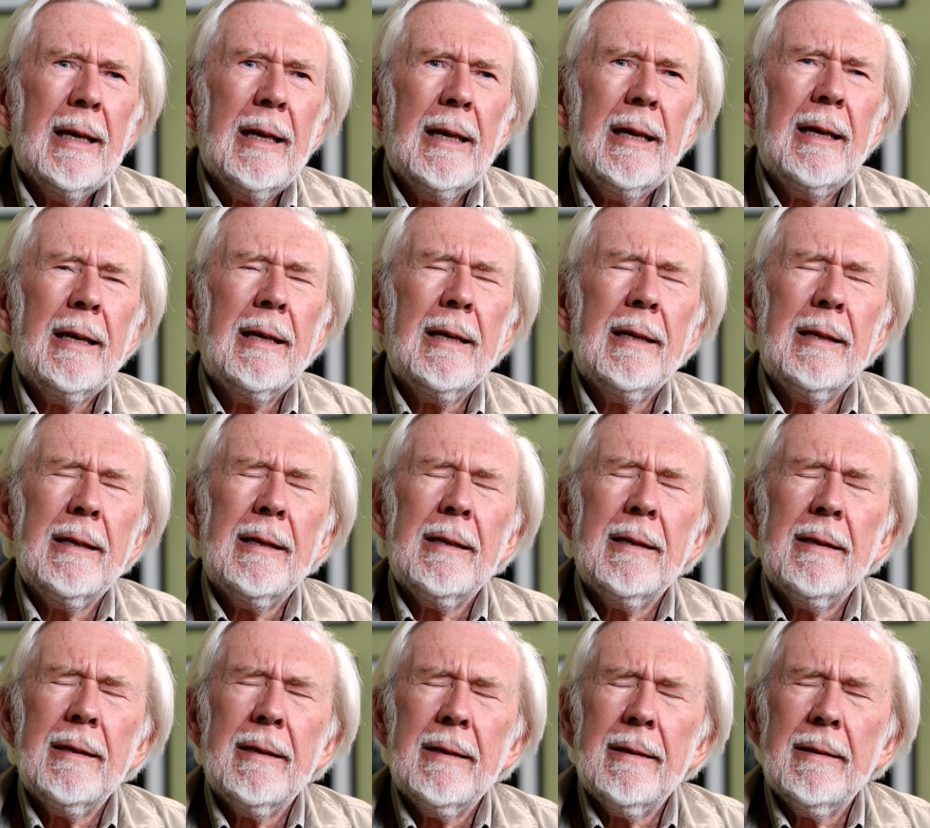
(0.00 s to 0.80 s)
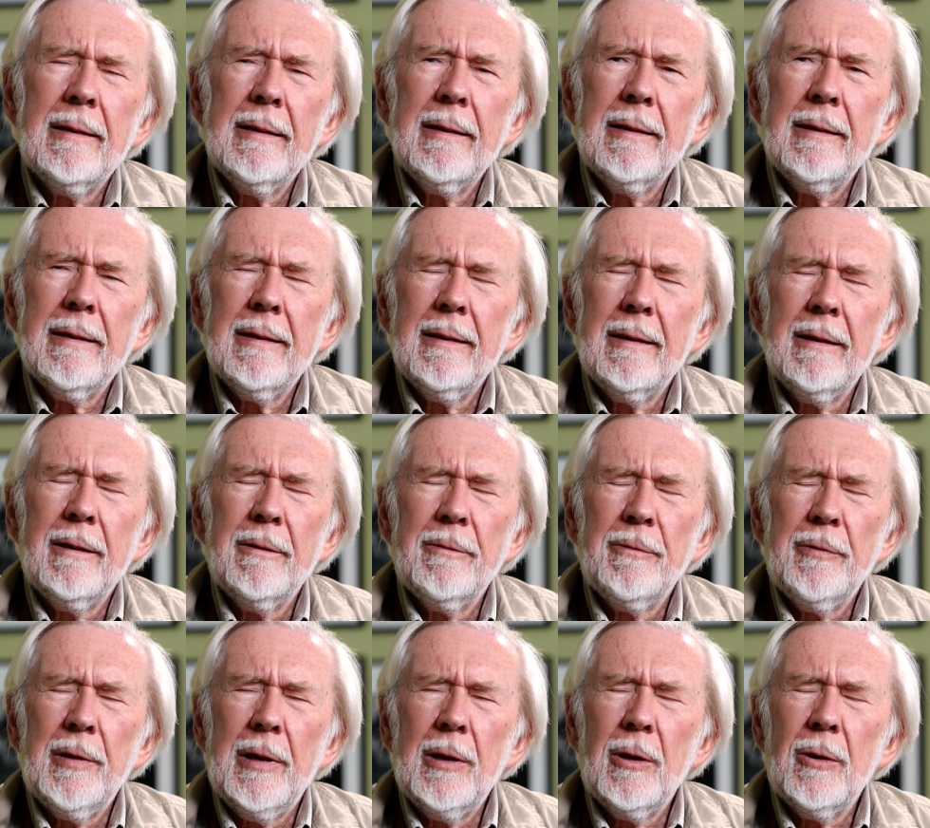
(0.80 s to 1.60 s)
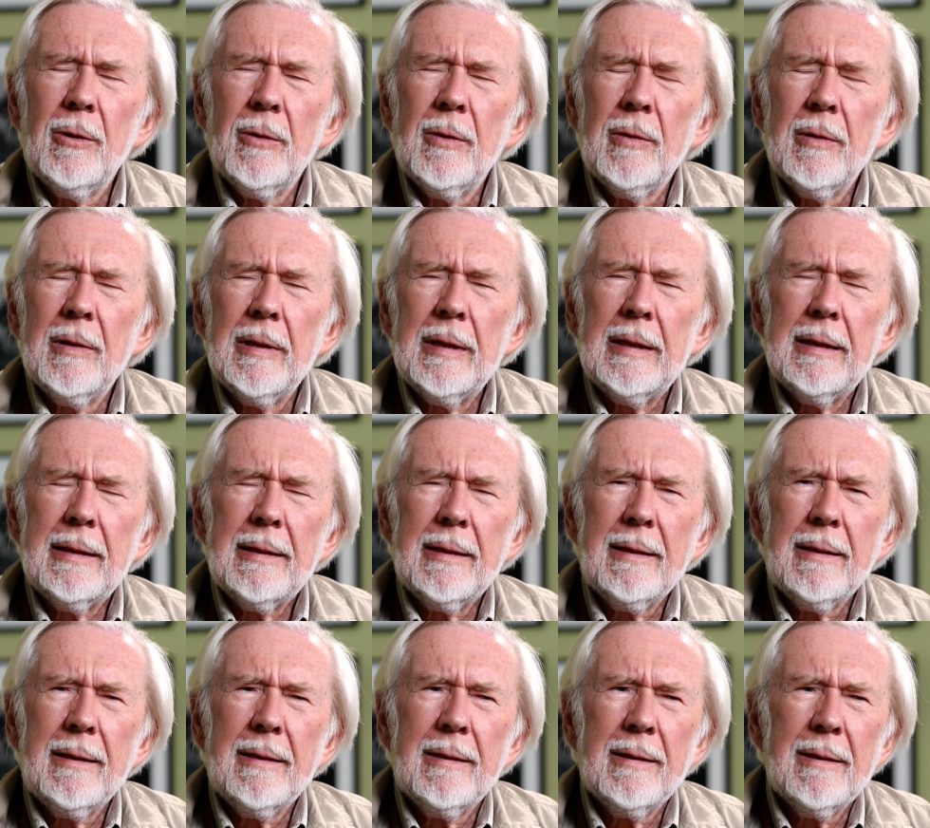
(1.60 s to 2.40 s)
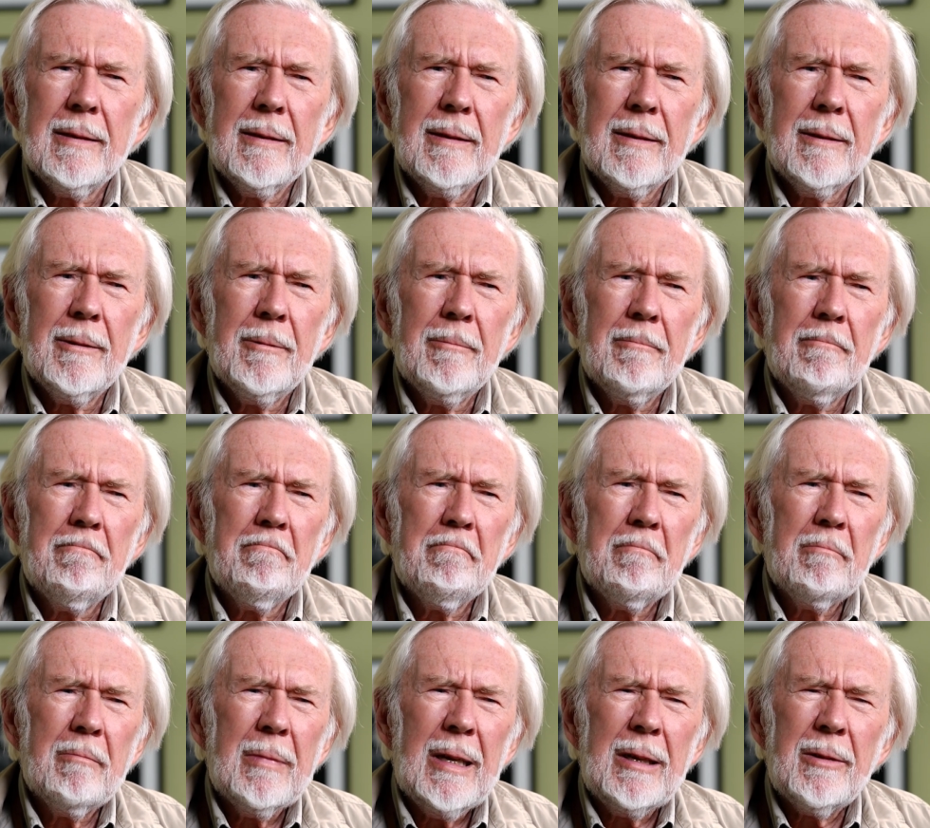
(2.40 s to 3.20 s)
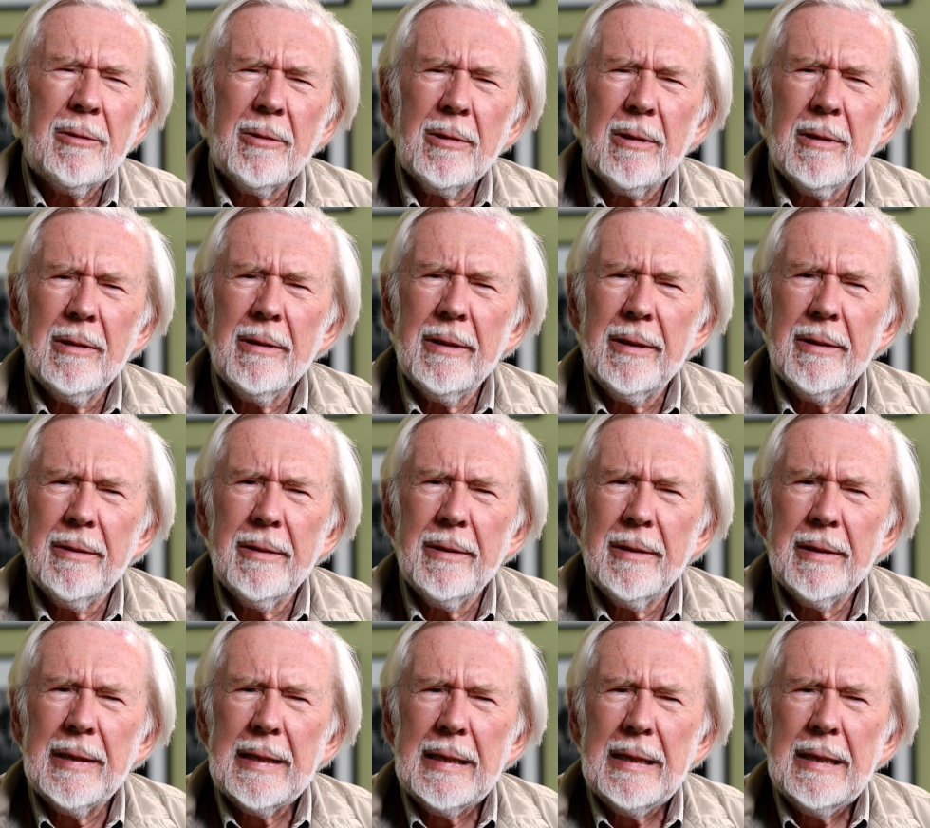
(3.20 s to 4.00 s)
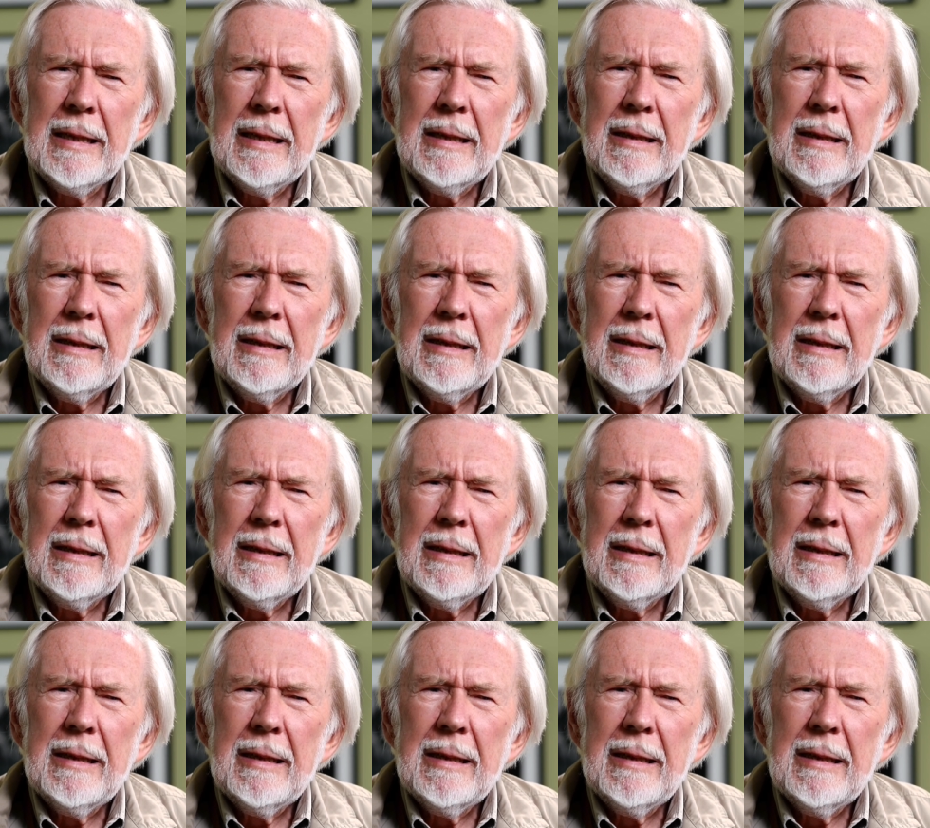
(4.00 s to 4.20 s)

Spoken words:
and I found that actually